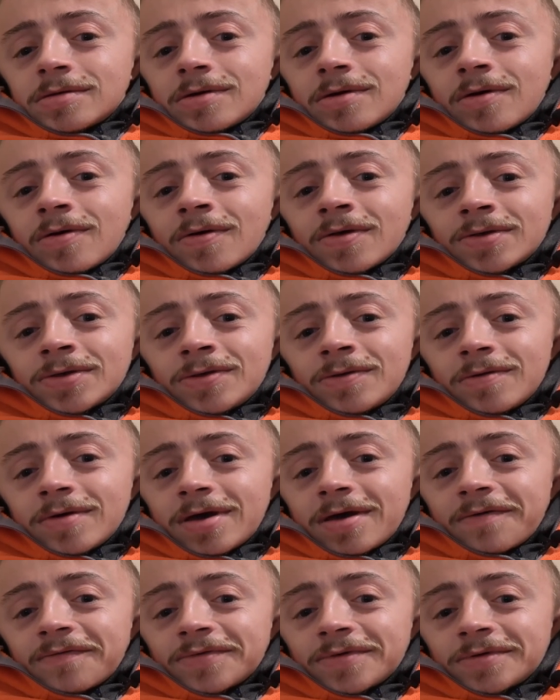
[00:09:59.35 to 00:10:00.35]
All you
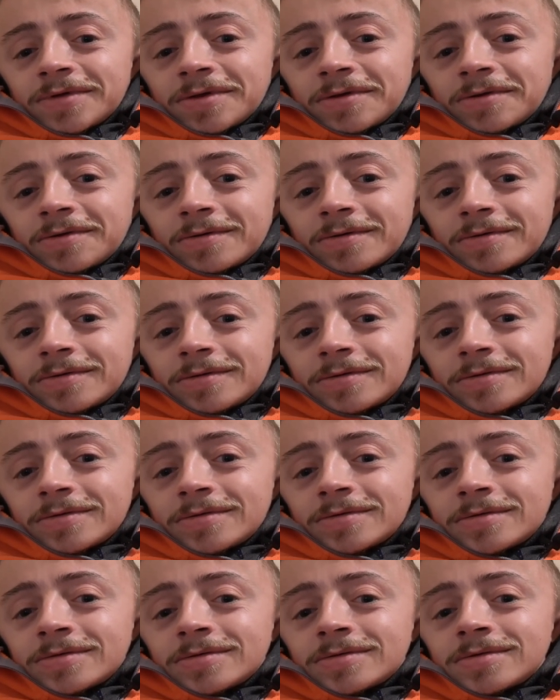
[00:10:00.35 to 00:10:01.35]
have to do
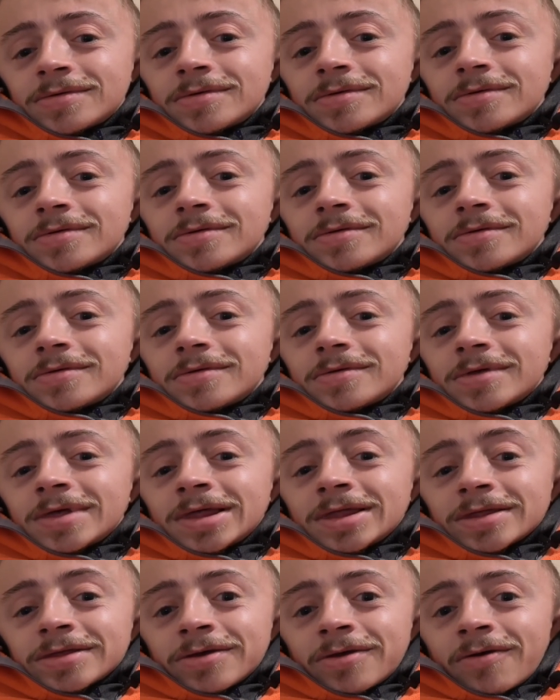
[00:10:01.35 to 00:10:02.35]

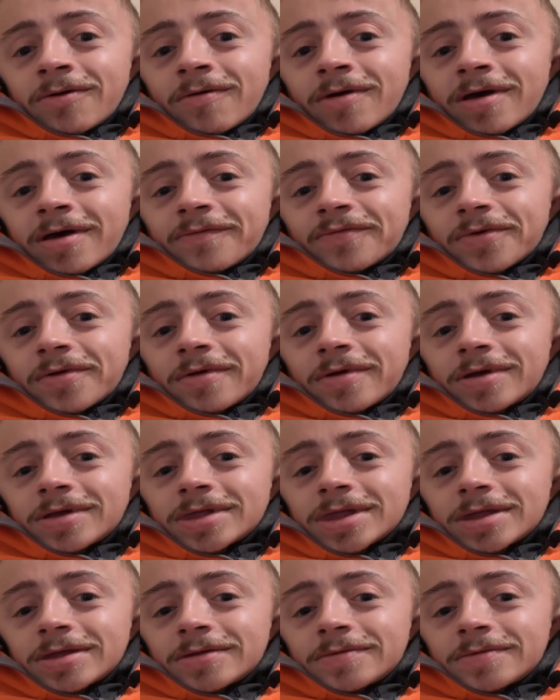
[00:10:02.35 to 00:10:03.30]
is go after it.